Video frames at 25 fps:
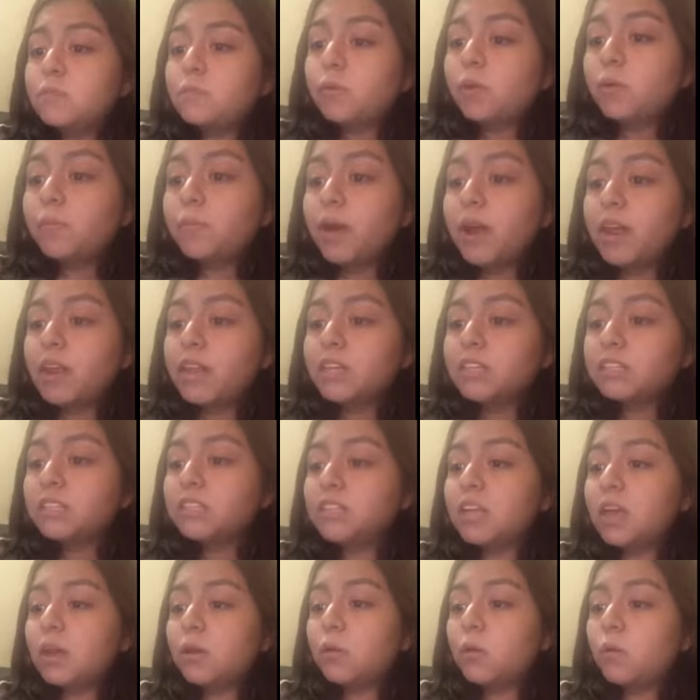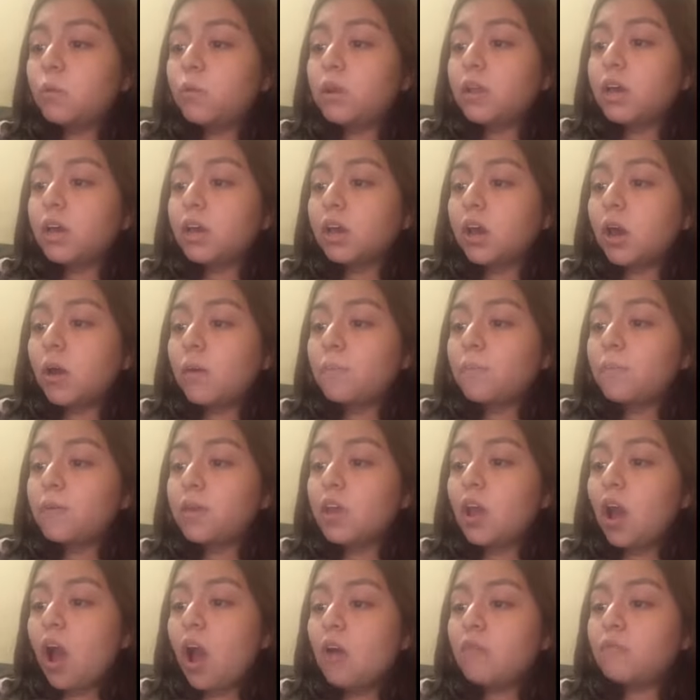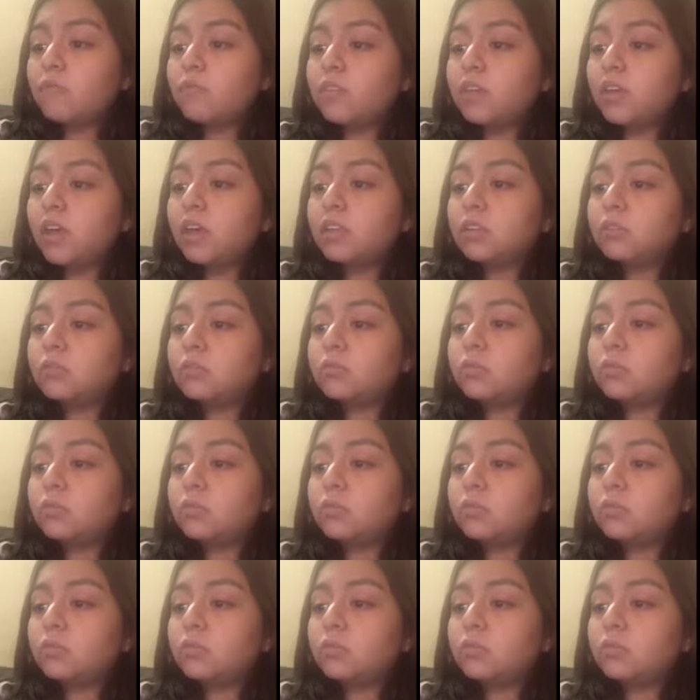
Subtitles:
providing them with a copy of the